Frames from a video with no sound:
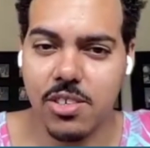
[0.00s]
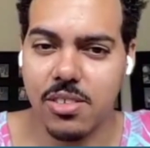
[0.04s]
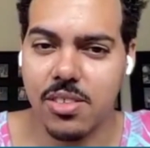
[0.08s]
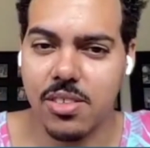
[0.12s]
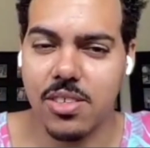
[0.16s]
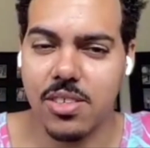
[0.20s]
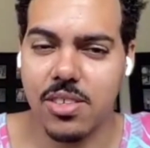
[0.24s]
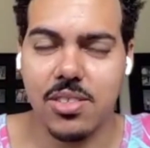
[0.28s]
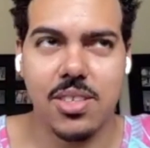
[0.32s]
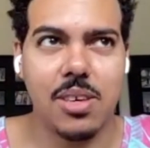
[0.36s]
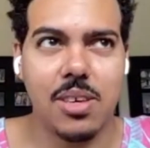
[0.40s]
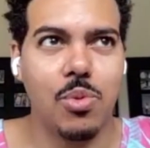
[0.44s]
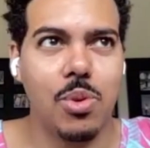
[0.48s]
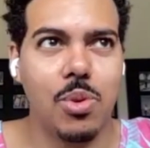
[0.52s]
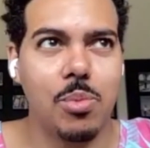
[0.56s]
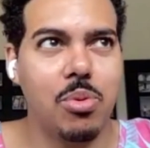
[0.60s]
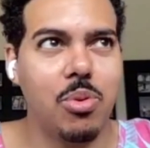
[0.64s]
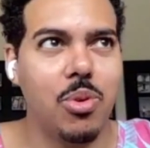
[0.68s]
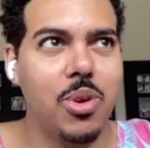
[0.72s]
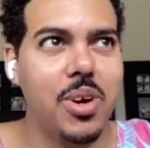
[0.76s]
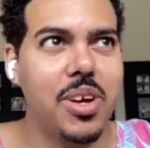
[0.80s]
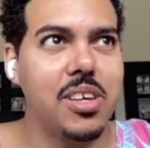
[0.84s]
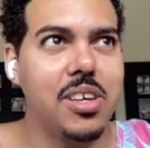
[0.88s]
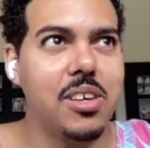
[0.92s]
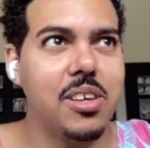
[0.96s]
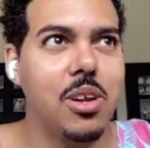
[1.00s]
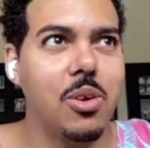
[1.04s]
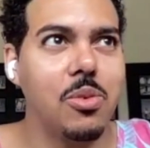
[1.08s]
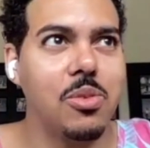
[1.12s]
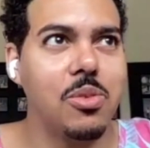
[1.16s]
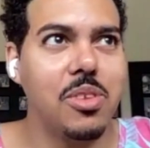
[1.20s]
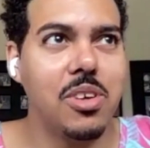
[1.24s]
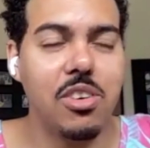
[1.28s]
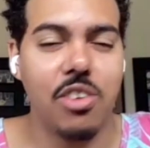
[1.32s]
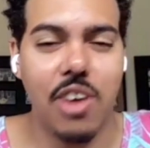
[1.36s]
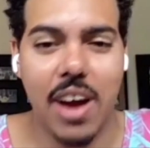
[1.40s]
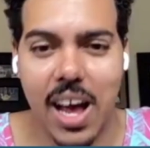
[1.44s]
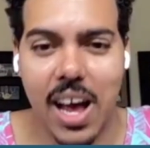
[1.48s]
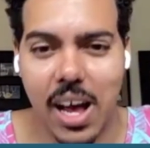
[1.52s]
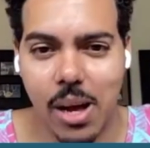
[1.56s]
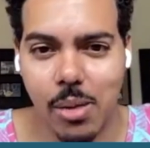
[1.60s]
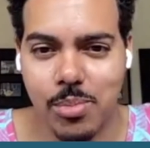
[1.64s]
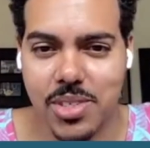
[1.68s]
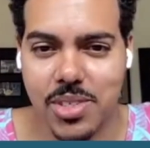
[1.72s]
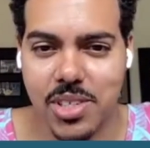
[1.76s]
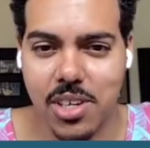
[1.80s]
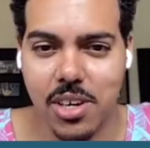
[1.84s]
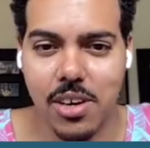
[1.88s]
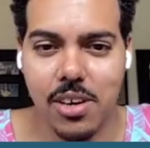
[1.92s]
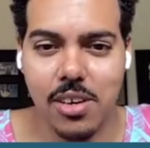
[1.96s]
There's at one point,
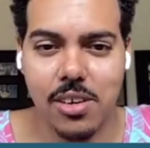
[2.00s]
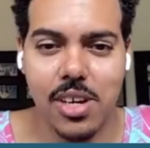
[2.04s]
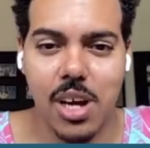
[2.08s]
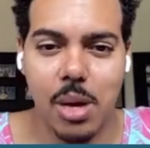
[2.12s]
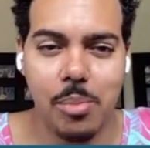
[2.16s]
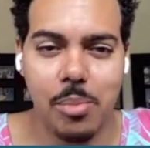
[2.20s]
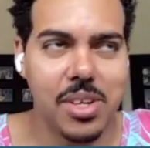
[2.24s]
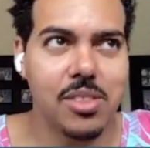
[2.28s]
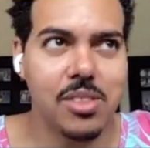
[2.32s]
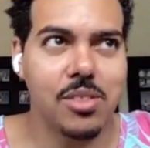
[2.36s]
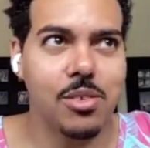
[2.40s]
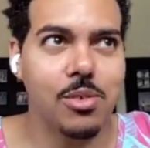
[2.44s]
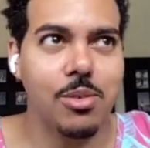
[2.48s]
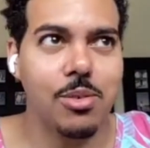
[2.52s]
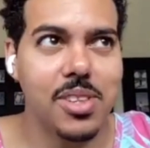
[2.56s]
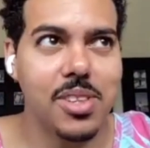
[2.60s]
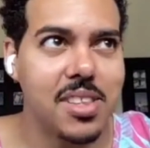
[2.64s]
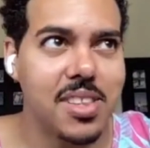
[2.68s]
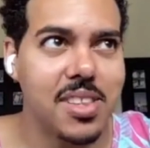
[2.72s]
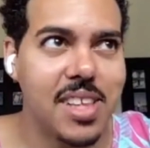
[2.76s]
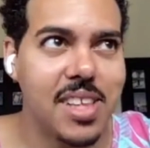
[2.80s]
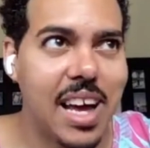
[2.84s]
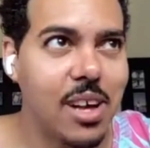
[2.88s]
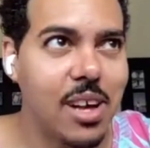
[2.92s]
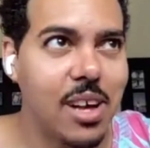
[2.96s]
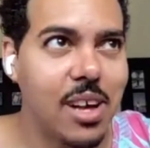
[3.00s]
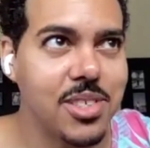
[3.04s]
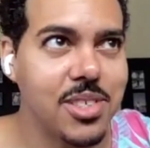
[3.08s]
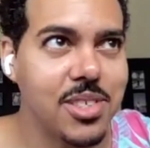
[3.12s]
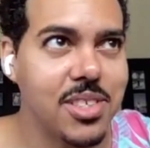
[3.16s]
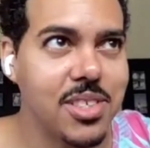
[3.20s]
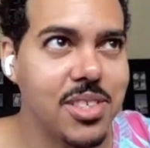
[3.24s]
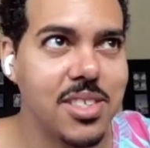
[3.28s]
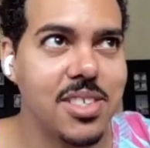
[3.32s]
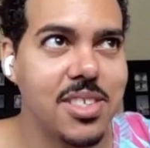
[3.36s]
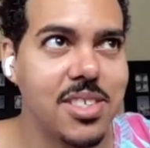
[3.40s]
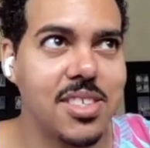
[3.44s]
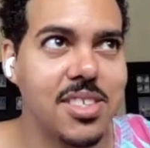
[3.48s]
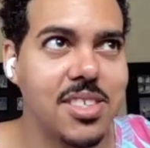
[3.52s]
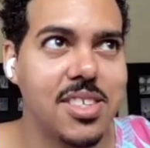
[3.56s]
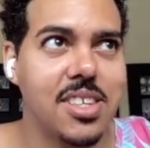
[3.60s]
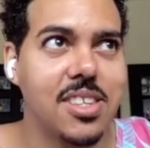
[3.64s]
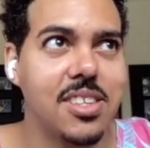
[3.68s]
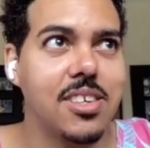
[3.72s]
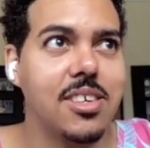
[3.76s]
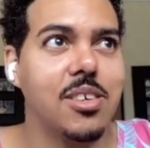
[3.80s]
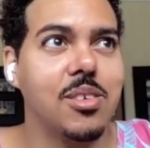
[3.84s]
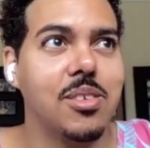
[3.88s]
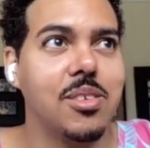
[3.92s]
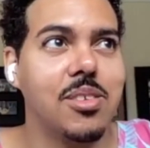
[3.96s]
crabs are coming through in the thousands, and
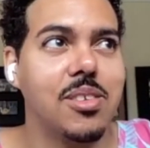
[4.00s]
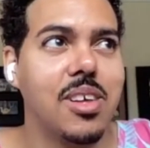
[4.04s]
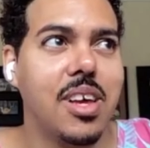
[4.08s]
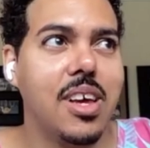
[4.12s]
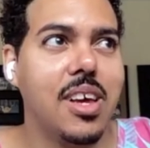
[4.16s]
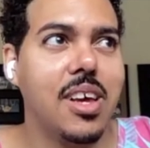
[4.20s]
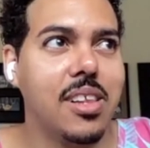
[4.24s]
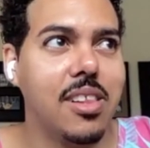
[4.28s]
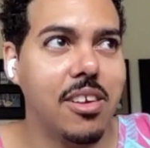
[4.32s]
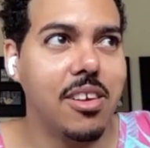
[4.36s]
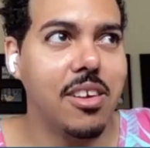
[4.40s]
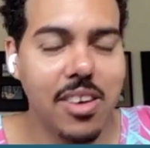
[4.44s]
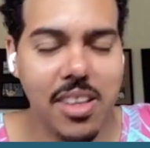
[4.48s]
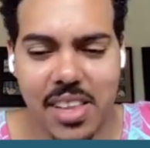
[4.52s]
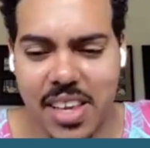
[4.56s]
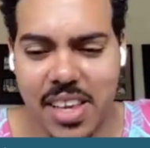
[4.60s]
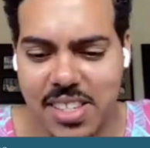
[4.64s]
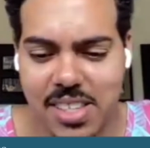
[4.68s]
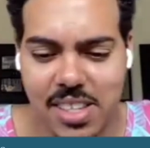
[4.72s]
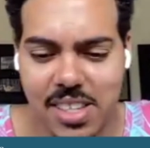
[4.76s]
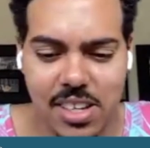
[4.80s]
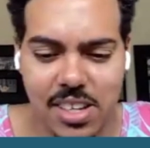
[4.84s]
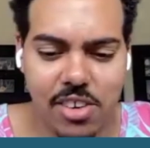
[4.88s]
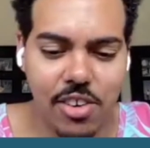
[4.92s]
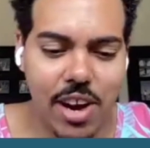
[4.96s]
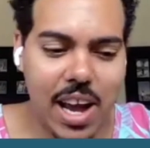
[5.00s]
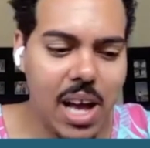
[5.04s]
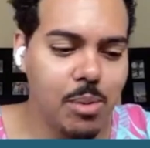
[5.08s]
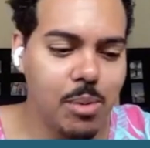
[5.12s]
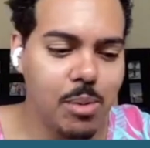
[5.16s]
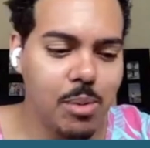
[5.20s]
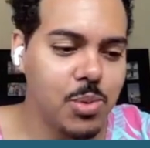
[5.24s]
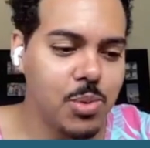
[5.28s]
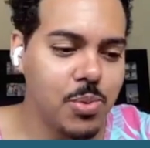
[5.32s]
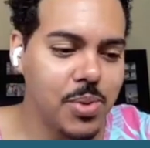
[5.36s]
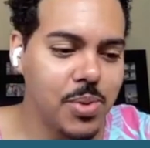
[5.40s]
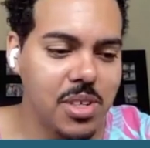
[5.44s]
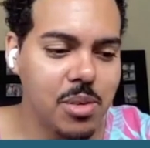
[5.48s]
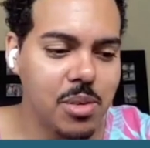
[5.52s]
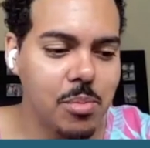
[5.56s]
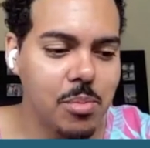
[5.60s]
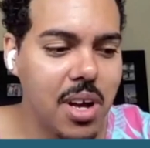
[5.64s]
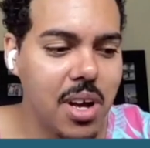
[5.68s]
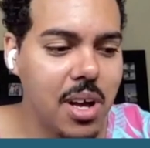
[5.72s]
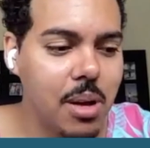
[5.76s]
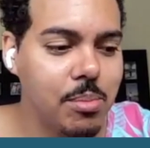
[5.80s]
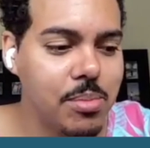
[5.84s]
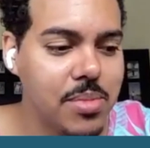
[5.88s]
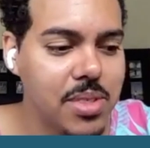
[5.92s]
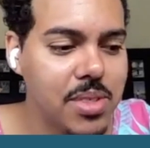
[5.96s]
they're collecting crabs with their
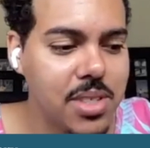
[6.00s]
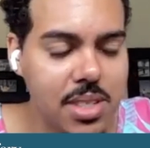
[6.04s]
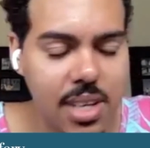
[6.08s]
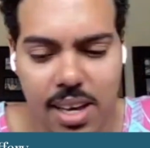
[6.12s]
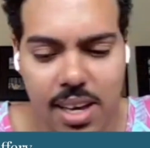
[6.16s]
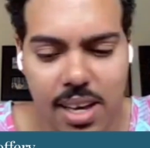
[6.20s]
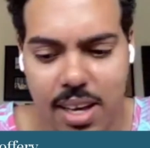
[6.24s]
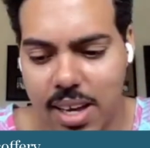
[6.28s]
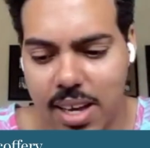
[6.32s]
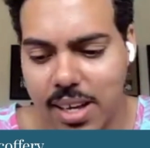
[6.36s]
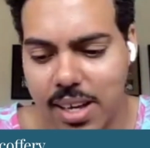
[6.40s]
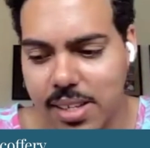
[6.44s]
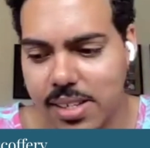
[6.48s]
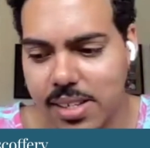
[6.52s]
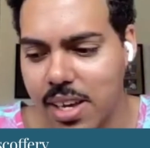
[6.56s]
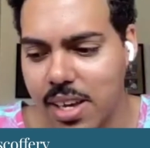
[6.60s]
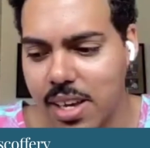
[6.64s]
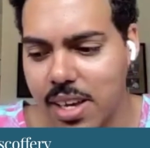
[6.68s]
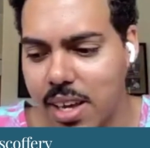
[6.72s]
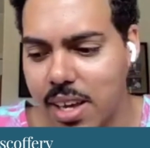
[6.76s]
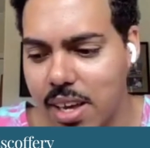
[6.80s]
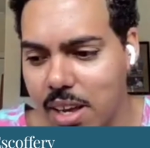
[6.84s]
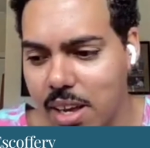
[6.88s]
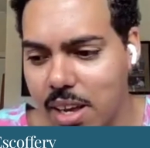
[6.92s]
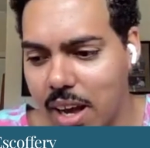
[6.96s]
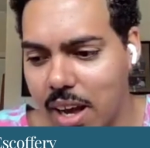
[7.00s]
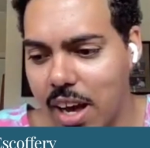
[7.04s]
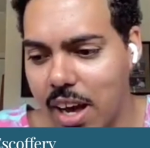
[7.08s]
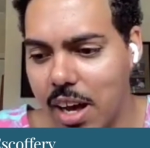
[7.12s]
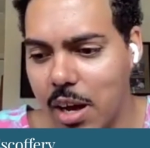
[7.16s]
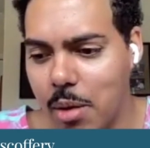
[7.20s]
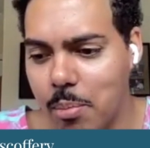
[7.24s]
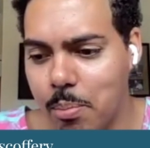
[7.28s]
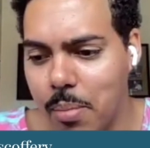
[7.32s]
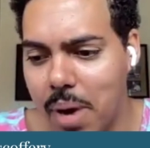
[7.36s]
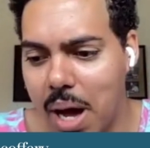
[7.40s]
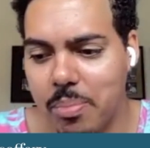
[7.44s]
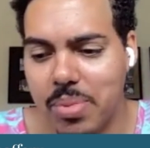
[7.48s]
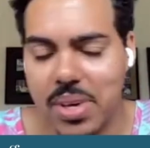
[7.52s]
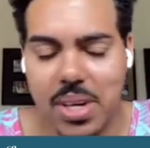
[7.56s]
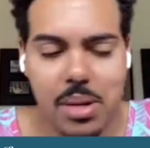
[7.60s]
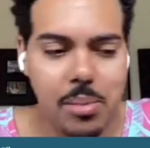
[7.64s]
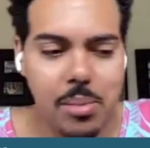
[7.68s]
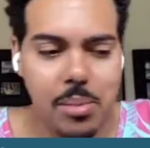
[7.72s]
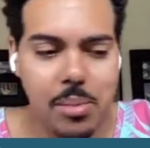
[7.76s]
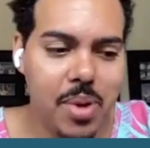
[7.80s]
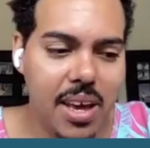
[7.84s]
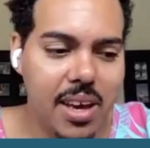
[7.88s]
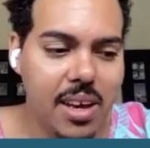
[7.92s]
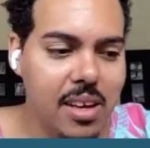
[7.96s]
mom's mopping
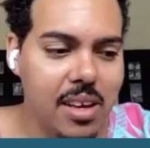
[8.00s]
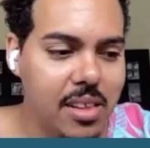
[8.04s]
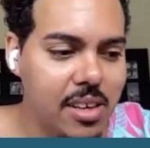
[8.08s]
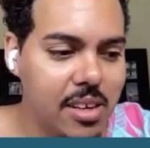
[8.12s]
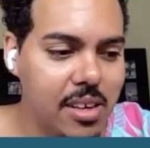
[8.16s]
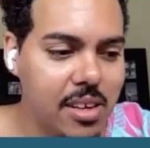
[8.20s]
pail, and